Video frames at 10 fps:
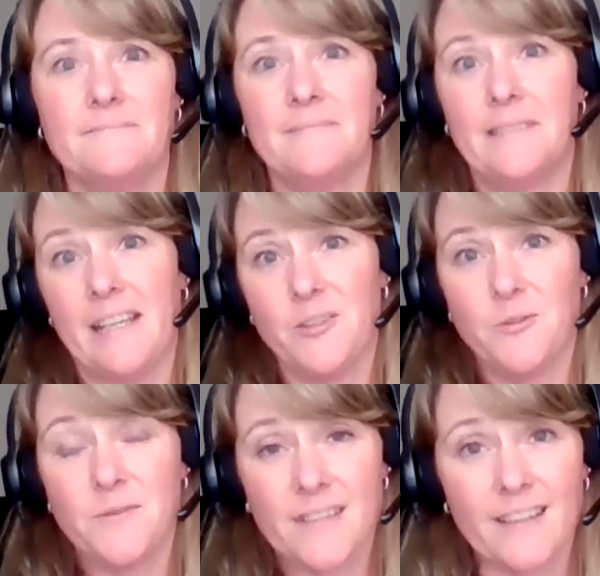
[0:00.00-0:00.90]
like you
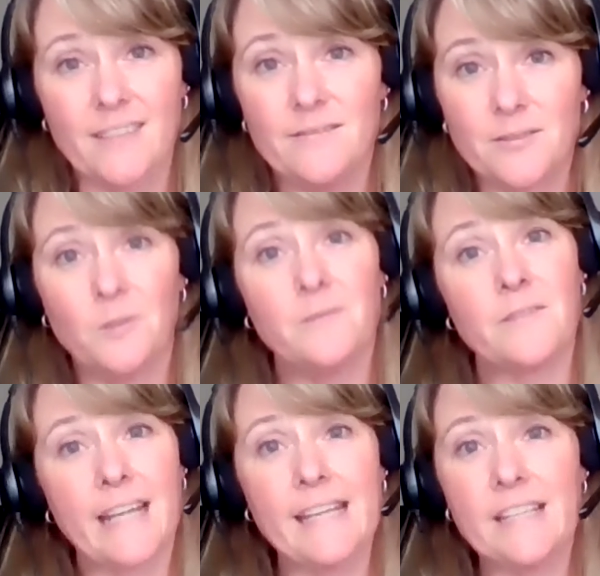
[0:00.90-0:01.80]
said, for over
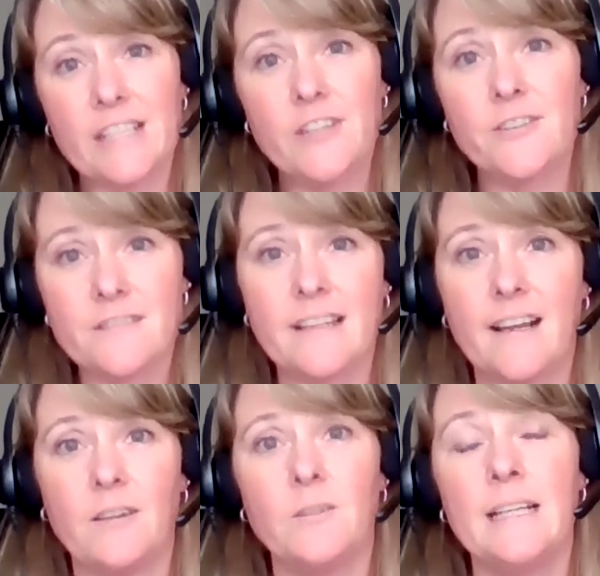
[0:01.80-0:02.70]
90 years
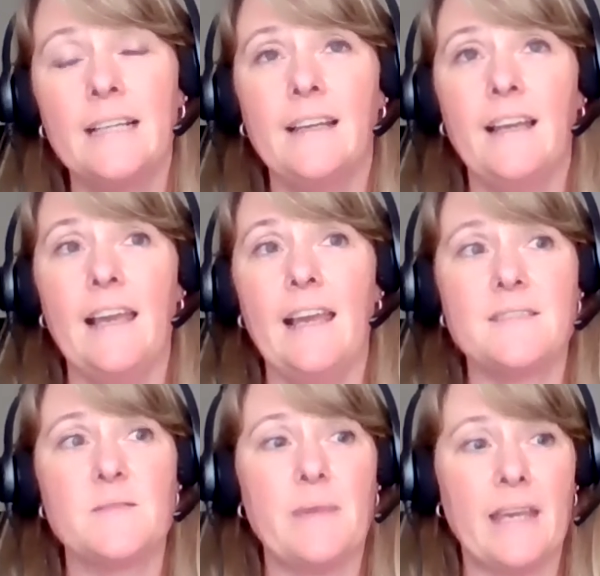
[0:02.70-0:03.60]
now,
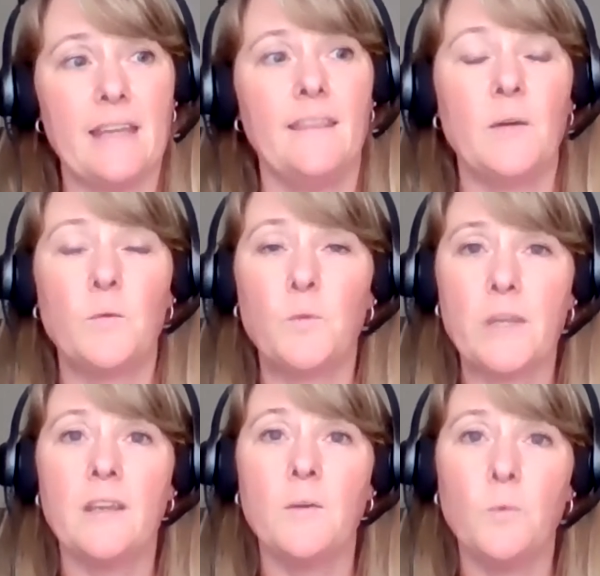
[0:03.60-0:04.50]
has been that
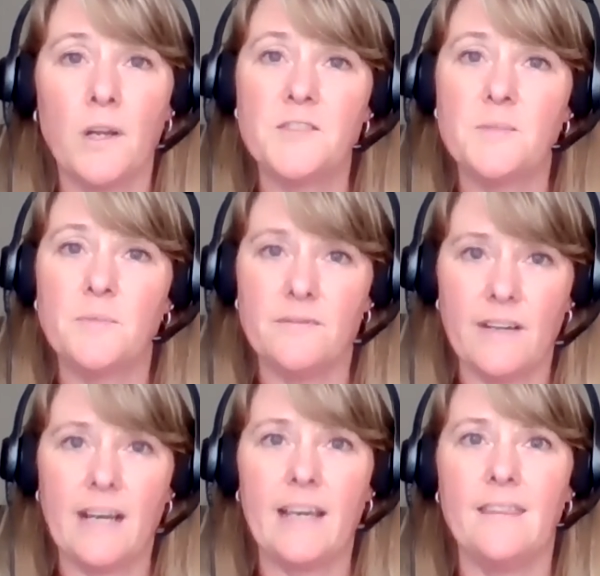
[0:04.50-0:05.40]
we want to
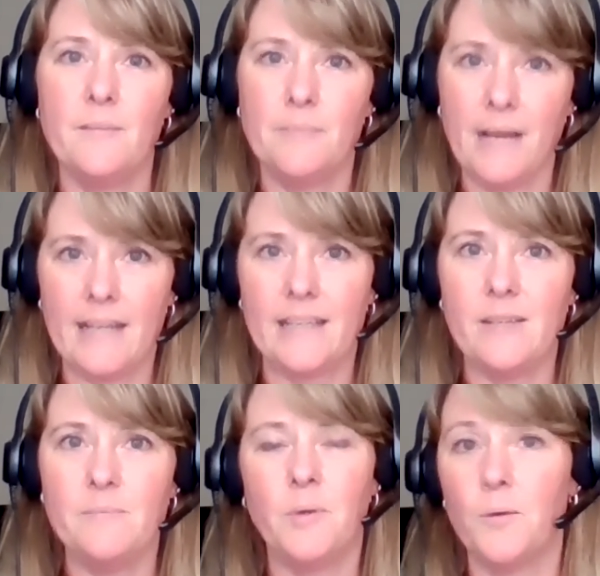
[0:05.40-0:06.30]
provide the
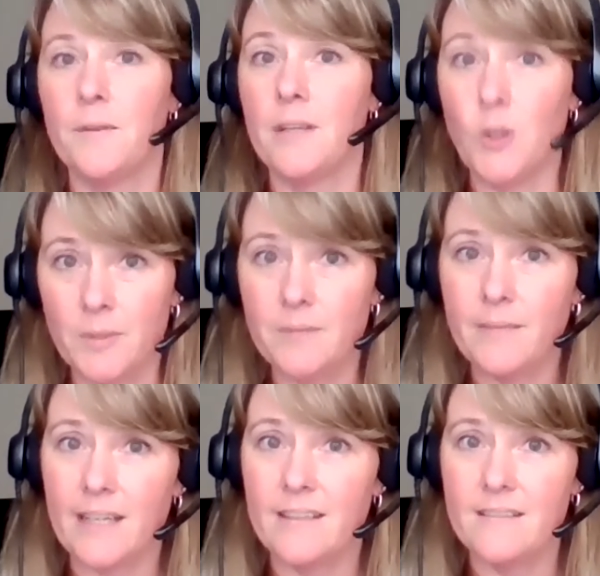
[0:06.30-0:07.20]
body, both human
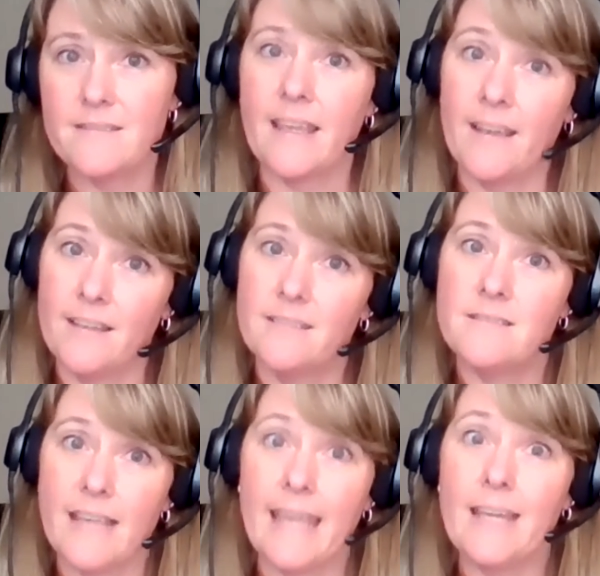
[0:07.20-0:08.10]
bodies
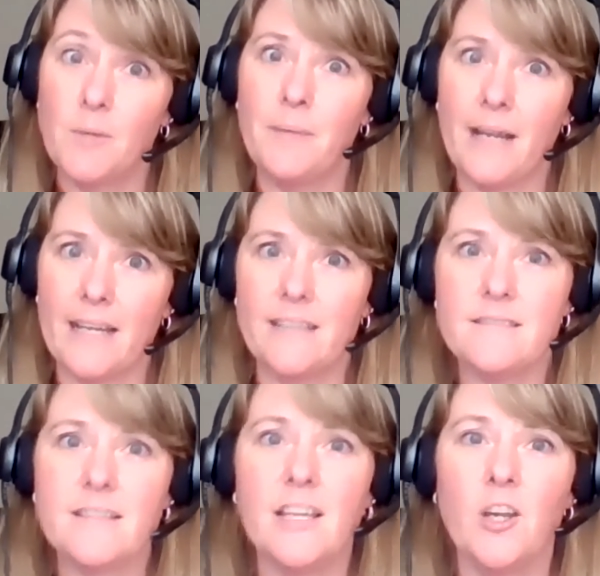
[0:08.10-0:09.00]
and animal
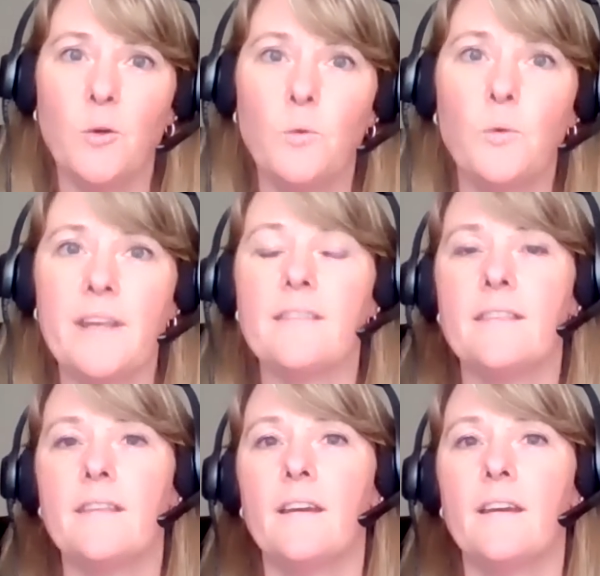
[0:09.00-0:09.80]
bodies, with